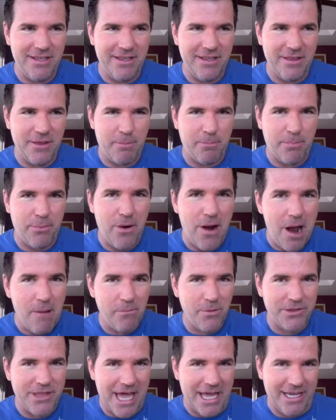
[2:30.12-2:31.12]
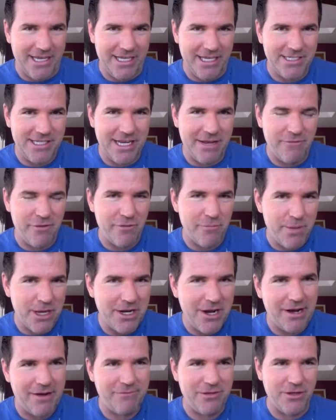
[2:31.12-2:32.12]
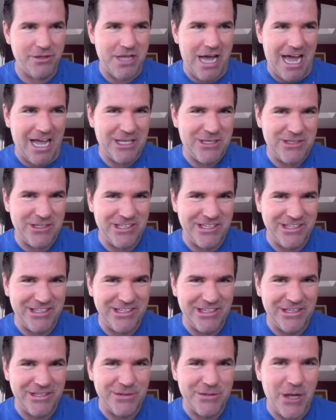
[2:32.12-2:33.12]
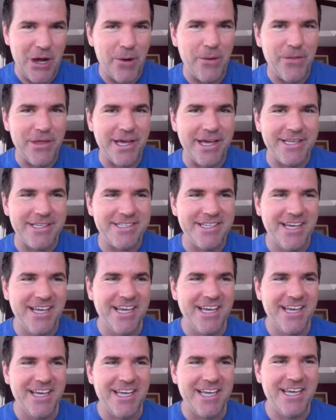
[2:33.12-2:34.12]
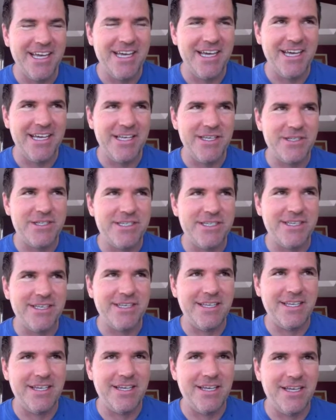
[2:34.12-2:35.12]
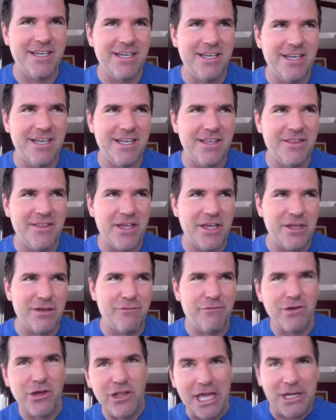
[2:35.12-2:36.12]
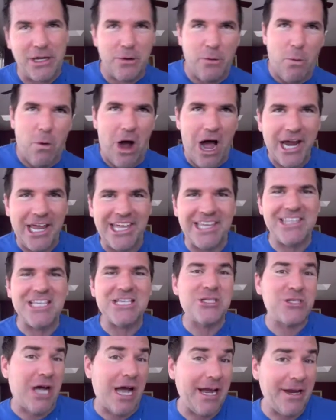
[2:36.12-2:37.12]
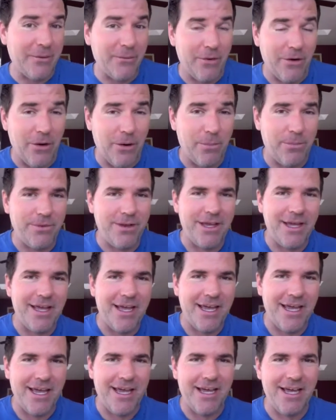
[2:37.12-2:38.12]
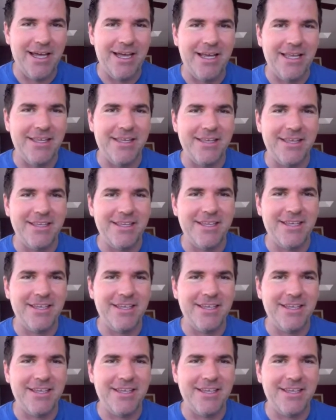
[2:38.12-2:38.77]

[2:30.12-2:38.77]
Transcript: the problem with that is, and if you've been on a few diets, you know this, is that you feel like you're walking this tightrope, and